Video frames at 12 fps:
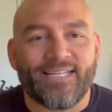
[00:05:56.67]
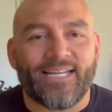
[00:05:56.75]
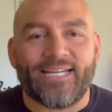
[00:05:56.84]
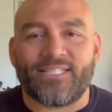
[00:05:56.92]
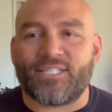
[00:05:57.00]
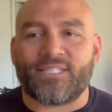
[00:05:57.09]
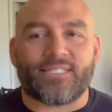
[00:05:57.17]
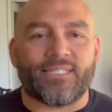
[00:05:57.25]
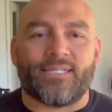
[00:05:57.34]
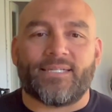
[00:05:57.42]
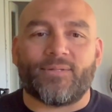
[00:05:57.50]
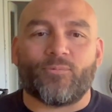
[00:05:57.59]
I just
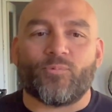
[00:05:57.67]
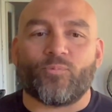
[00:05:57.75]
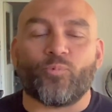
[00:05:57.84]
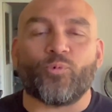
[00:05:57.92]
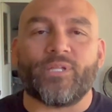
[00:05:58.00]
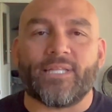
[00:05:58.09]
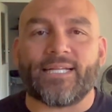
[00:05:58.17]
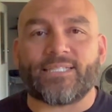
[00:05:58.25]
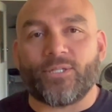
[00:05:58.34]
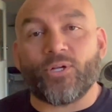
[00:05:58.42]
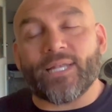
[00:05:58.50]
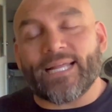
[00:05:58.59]
really
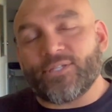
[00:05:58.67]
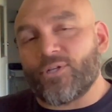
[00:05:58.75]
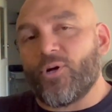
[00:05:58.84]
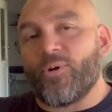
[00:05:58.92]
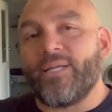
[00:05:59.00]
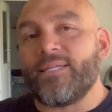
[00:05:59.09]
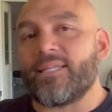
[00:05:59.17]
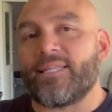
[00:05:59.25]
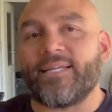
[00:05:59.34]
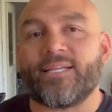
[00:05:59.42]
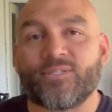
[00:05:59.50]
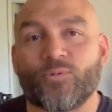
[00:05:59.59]
like to go into
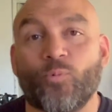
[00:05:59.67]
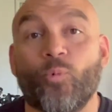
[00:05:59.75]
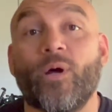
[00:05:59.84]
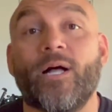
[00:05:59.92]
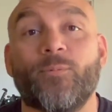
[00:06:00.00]
things well